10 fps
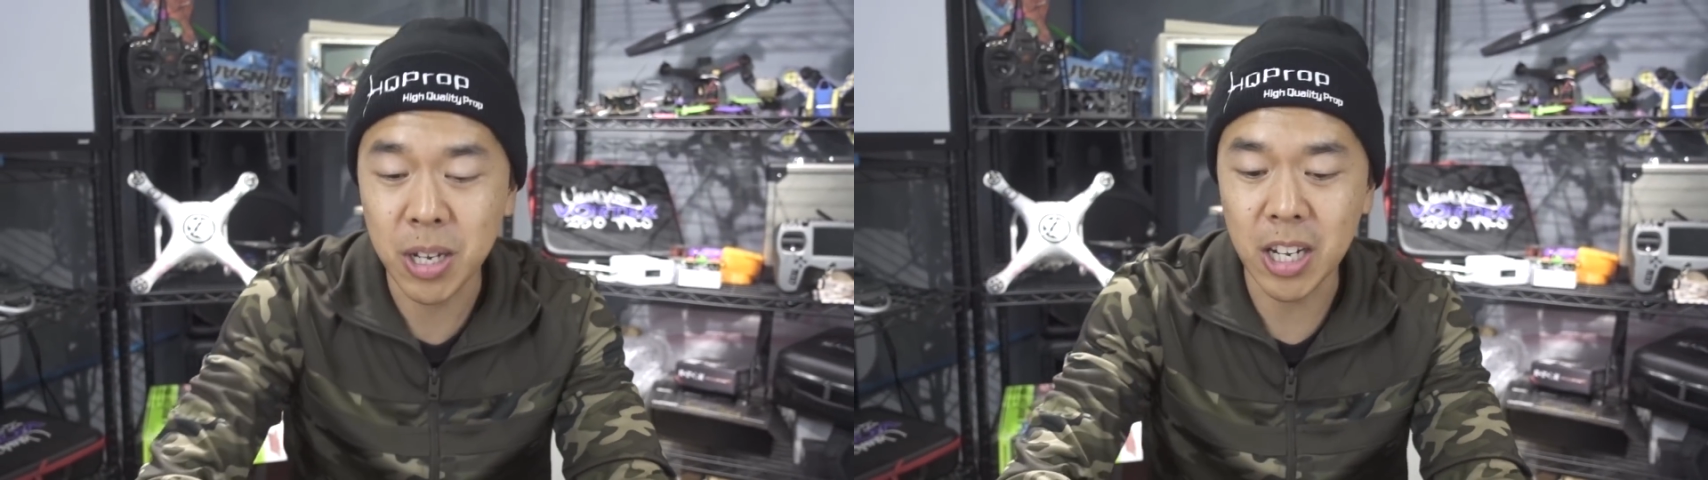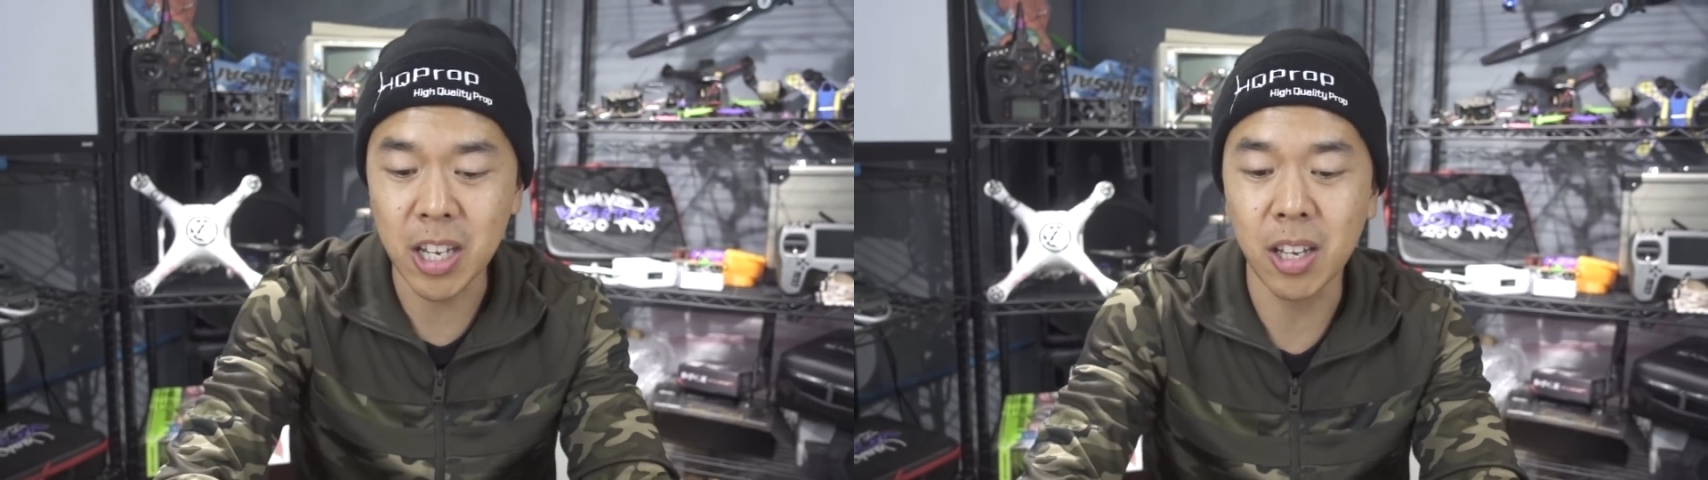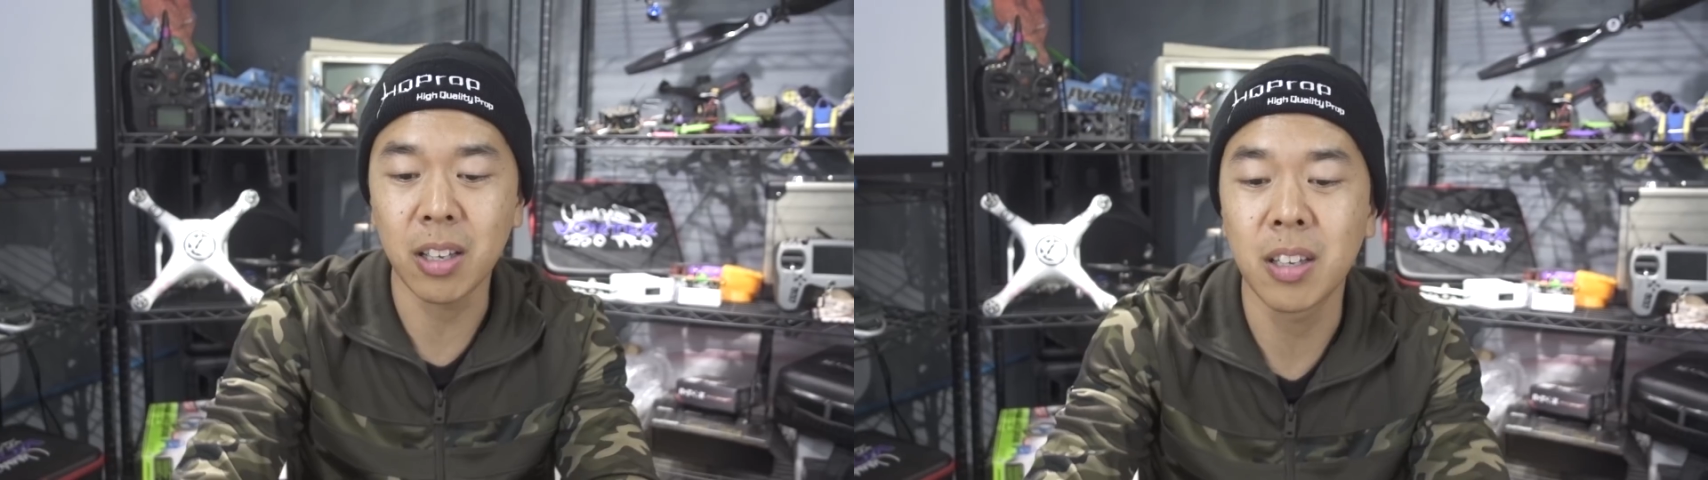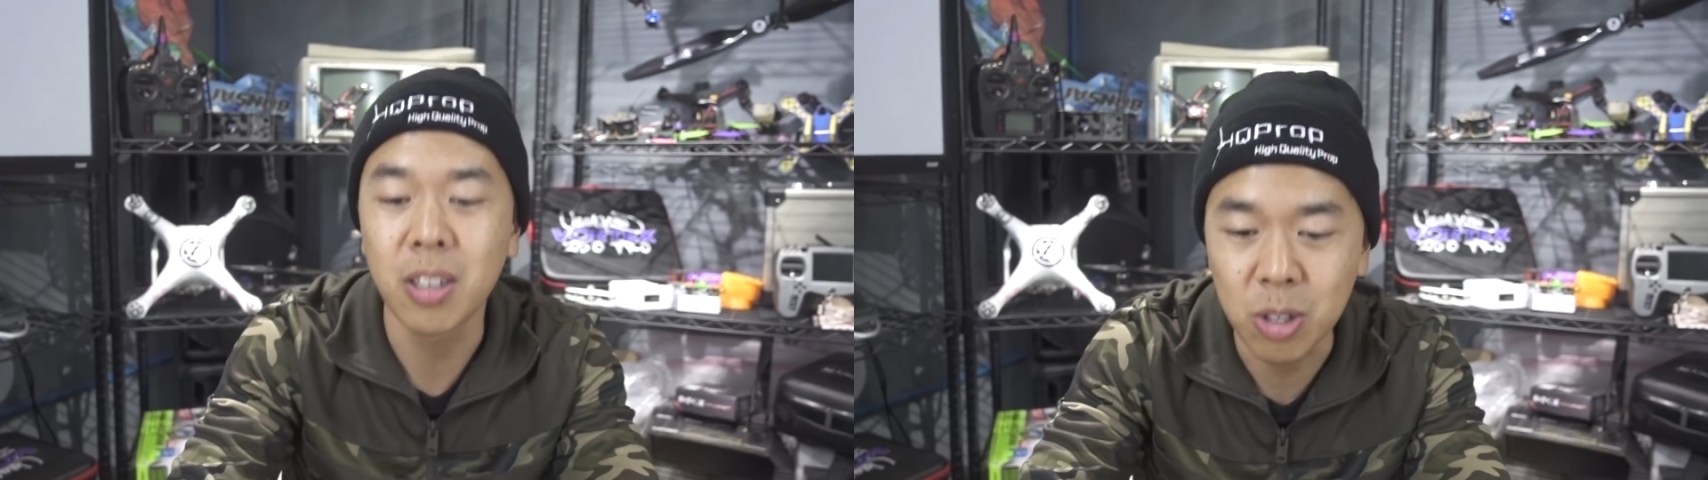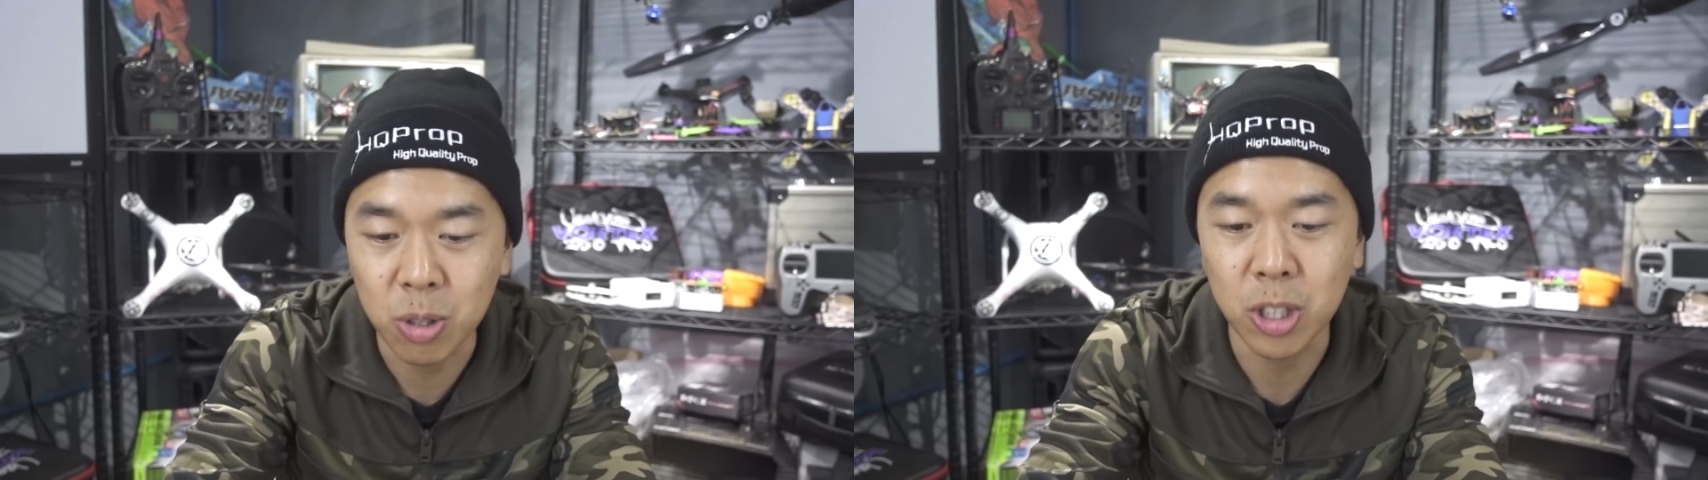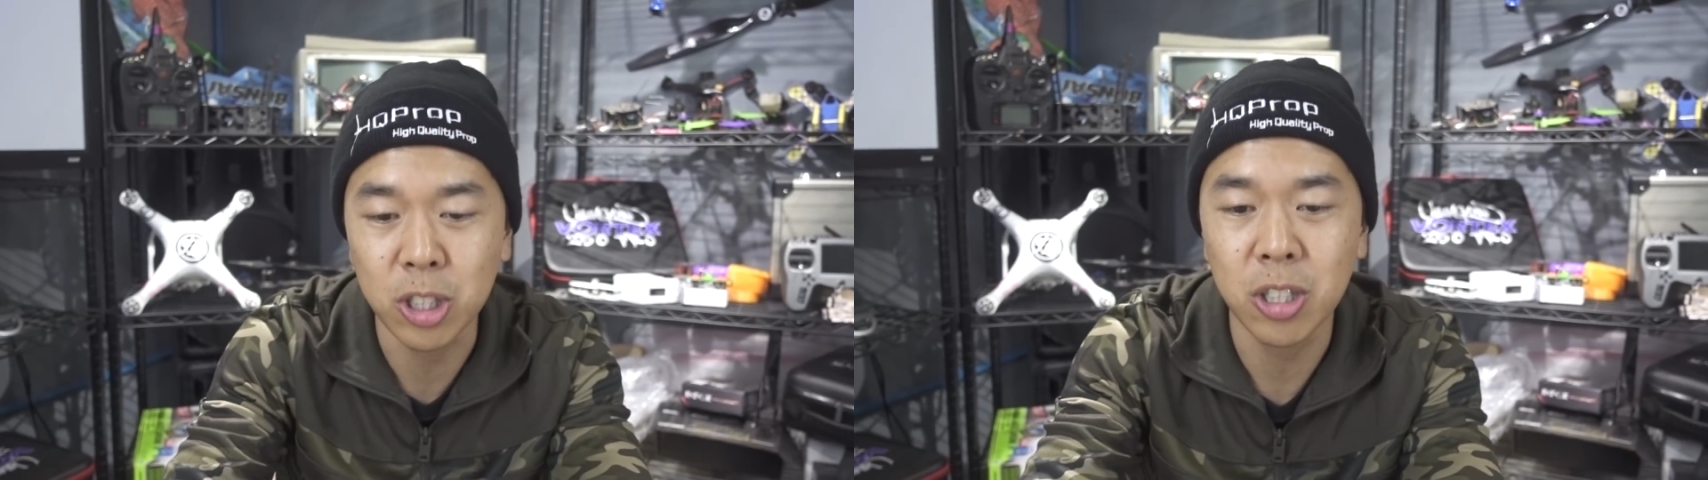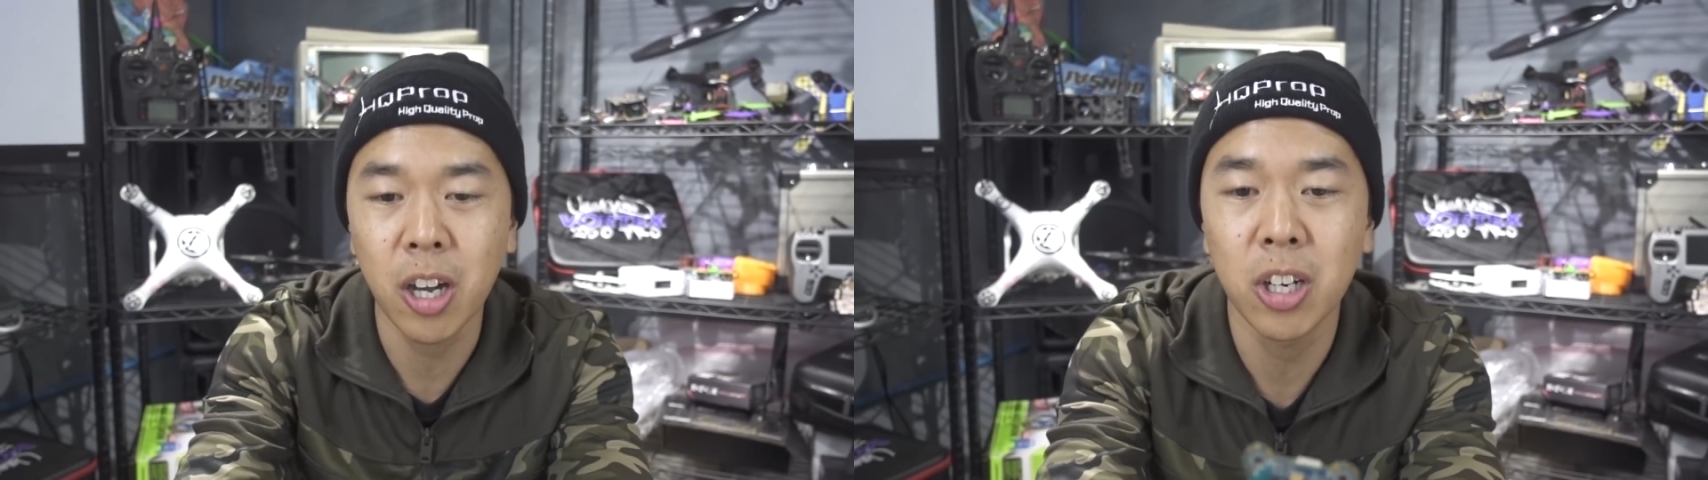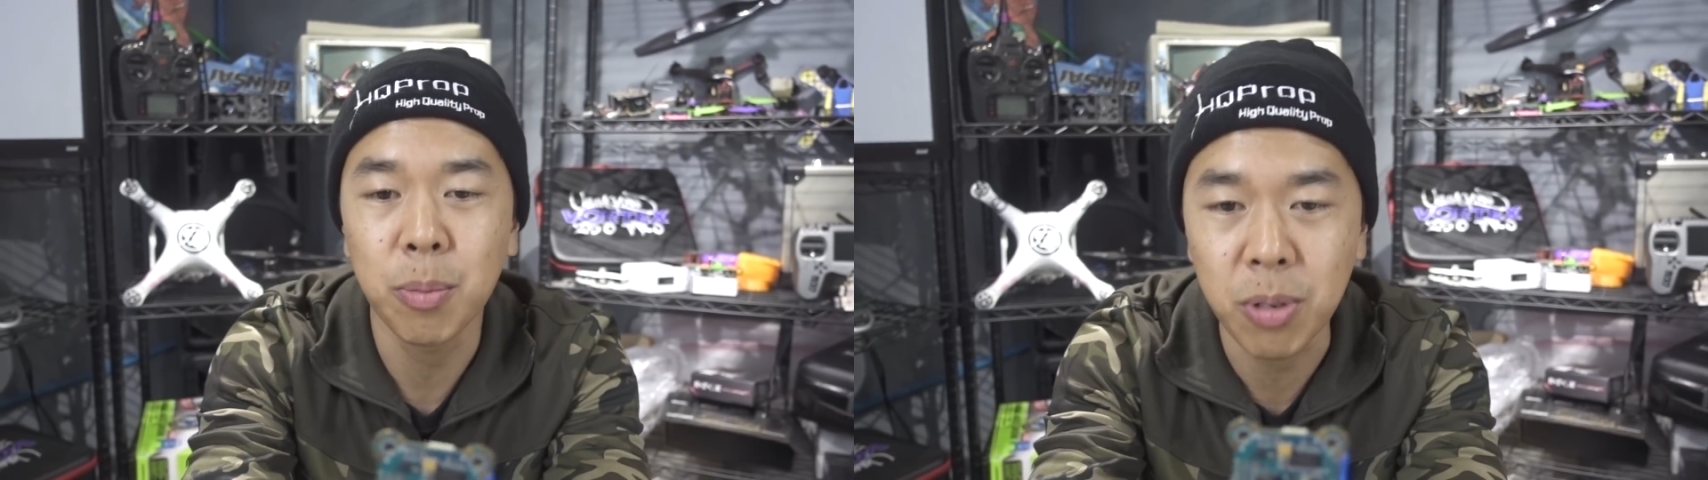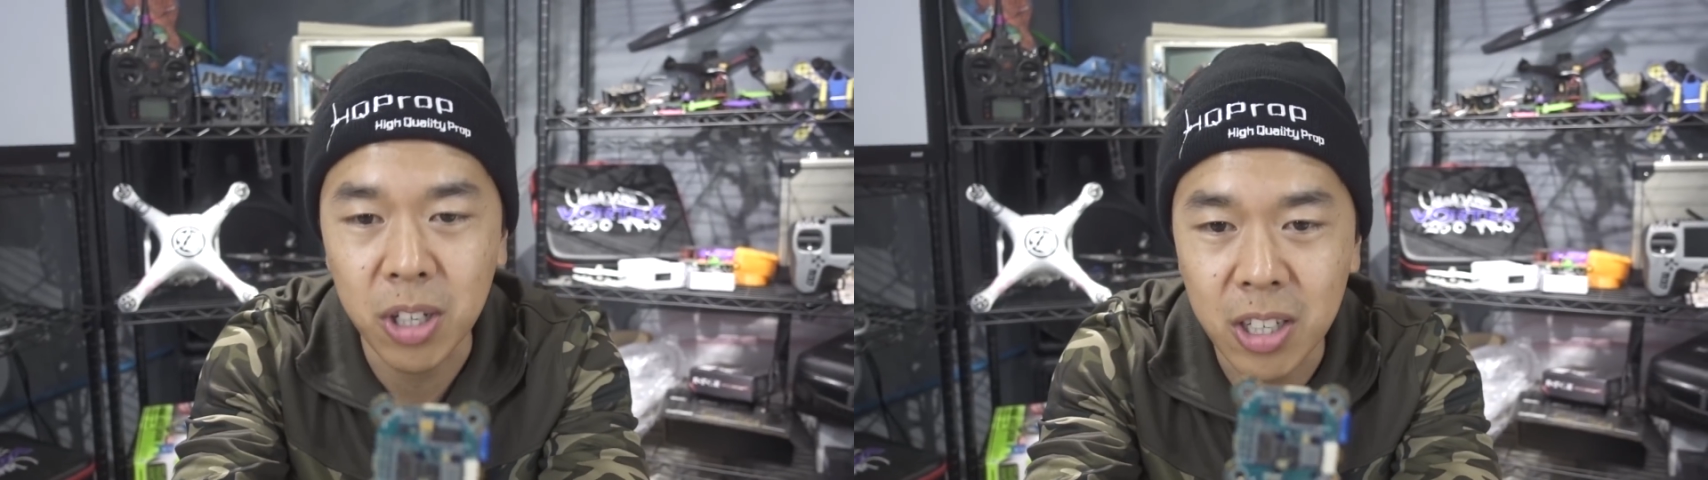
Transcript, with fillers: meaning you just solder up your